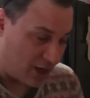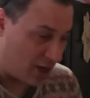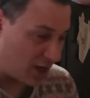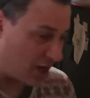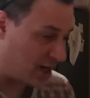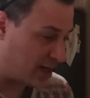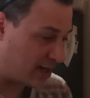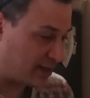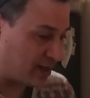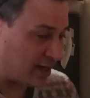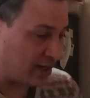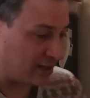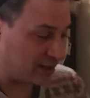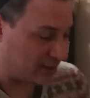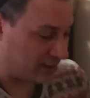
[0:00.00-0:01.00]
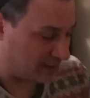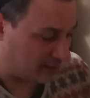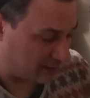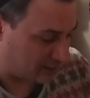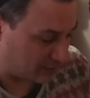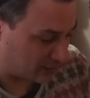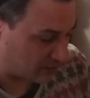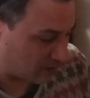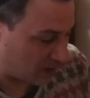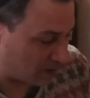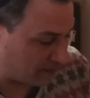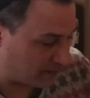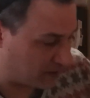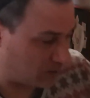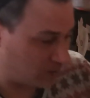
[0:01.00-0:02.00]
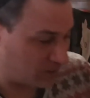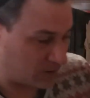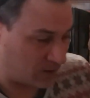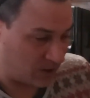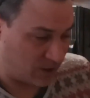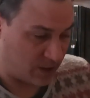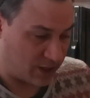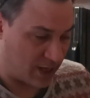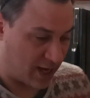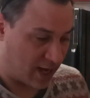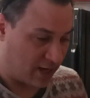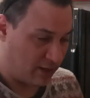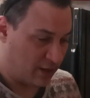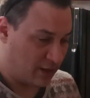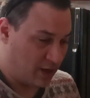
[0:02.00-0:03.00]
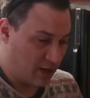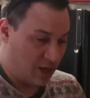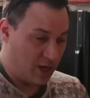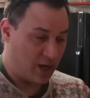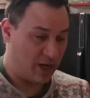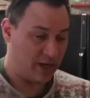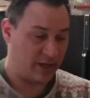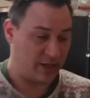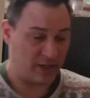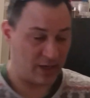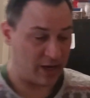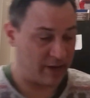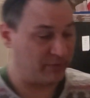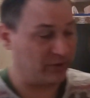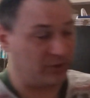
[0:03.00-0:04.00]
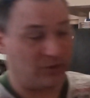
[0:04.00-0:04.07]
And so I'll be using that. And I'm just